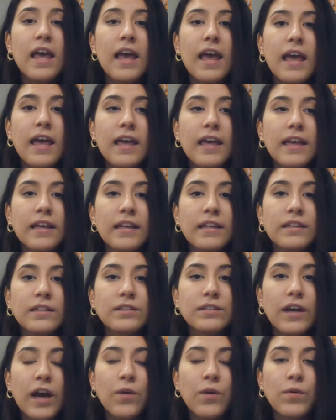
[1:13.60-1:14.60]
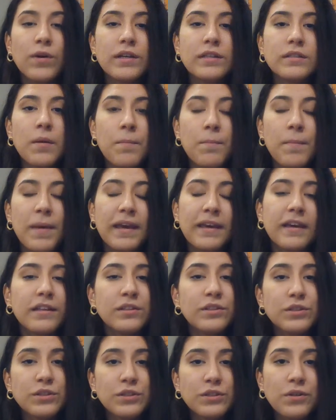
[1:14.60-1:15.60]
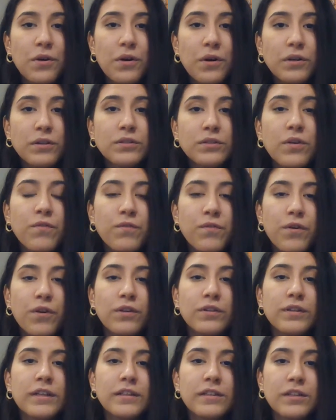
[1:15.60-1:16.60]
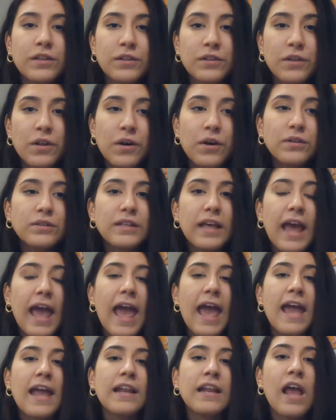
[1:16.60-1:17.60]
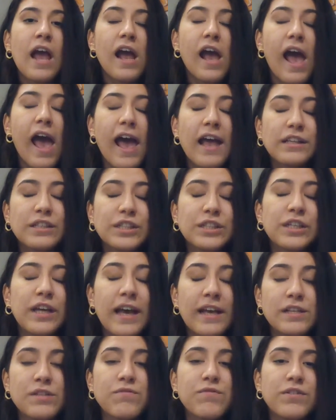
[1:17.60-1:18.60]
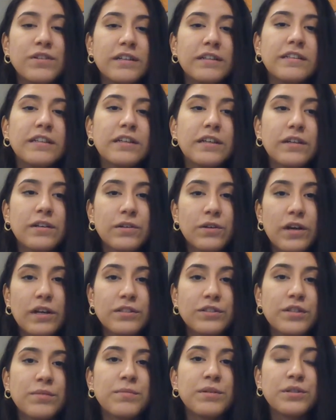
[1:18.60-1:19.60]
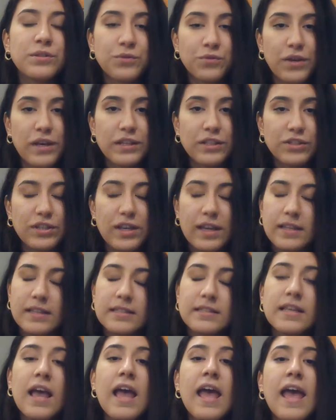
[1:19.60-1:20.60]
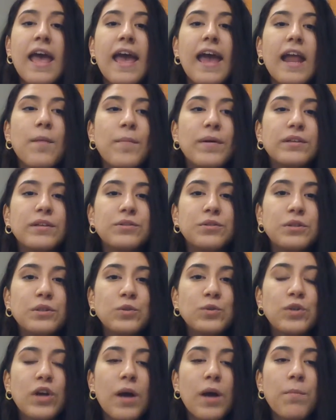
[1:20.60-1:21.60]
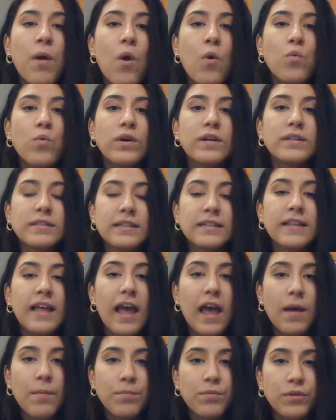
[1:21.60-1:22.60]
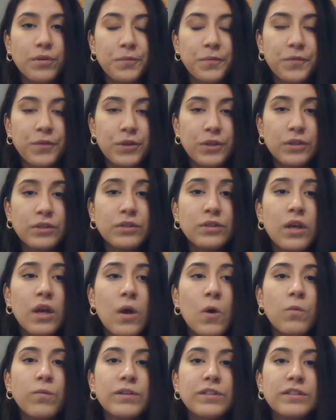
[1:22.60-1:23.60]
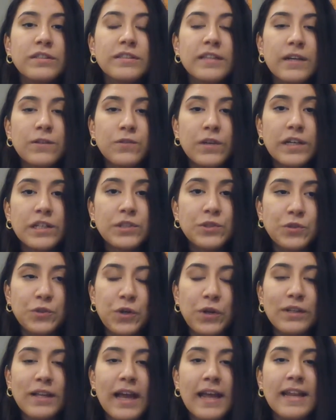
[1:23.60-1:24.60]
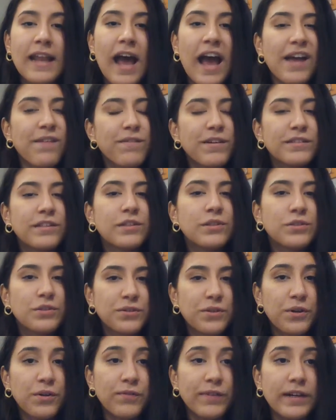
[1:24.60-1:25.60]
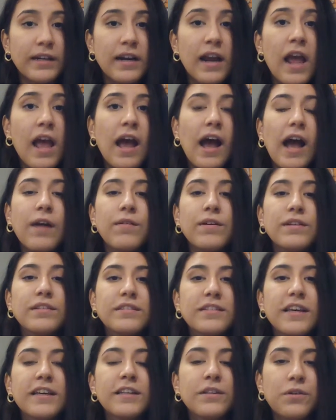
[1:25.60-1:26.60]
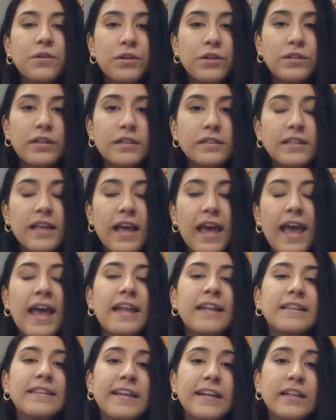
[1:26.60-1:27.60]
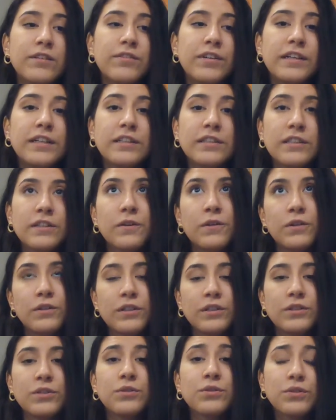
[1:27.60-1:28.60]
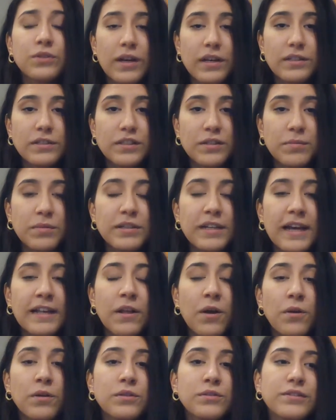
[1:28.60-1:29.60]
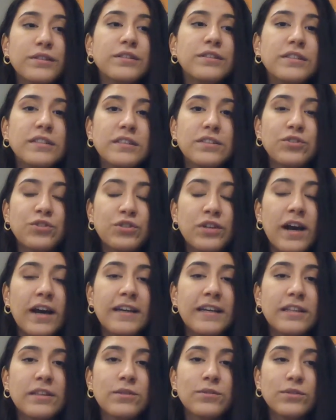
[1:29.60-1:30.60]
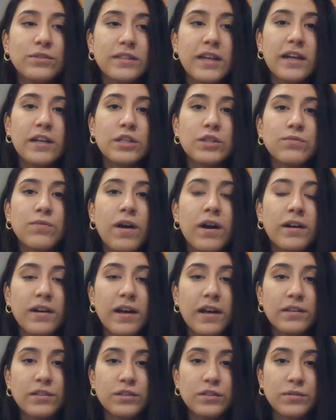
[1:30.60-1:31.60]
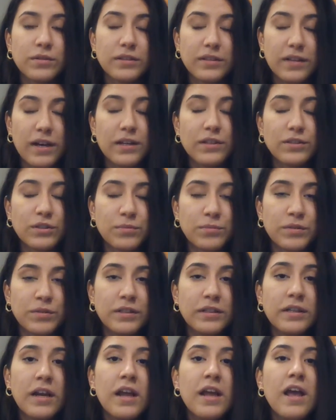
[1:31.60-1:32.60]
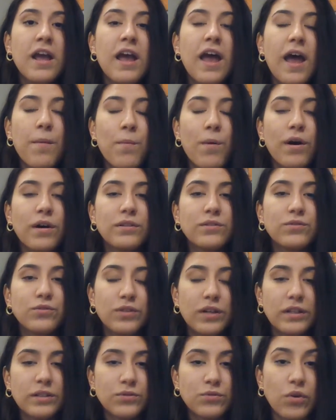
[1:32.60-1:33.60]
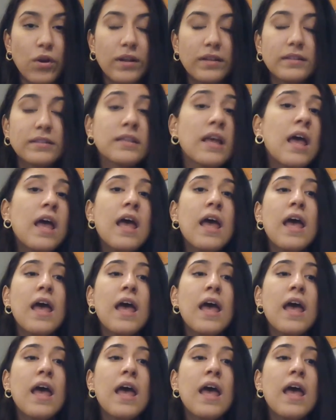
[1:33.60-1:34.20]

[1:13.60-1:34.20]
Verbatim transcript: and I was making stocks, folding the clothes, and answering the customers' questions. And my third job was in Applewood, which is a restaurant, and I was a server. I was taking orders and delivering the orders to customer, and also trying to satisfy cust- customer about restaurant.